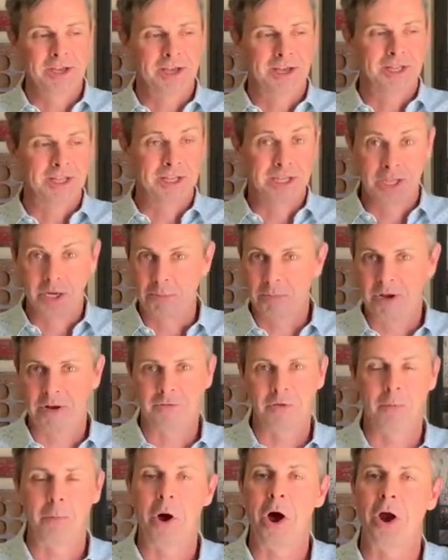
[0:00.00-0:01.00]
a little bit
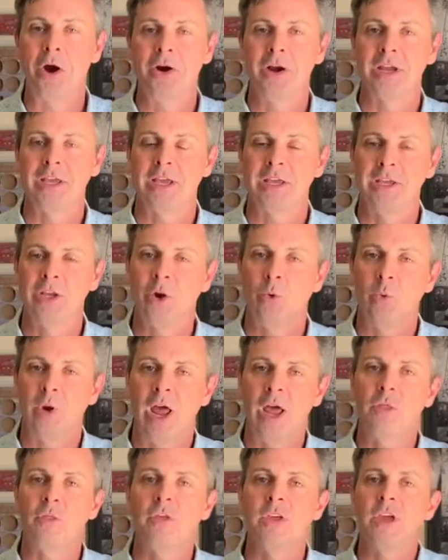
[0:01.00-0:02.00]
of Amharic, you know, when
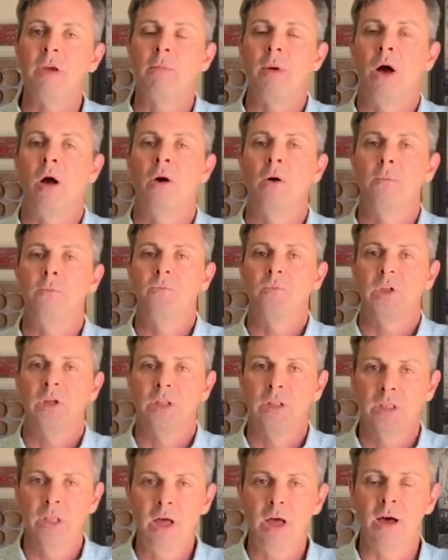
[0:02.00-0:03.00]
I think about
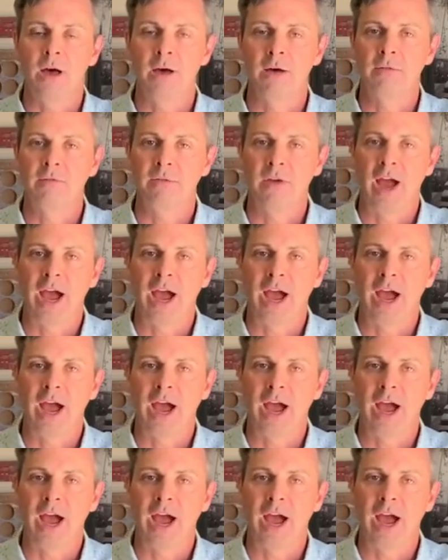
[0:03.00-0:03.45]
love,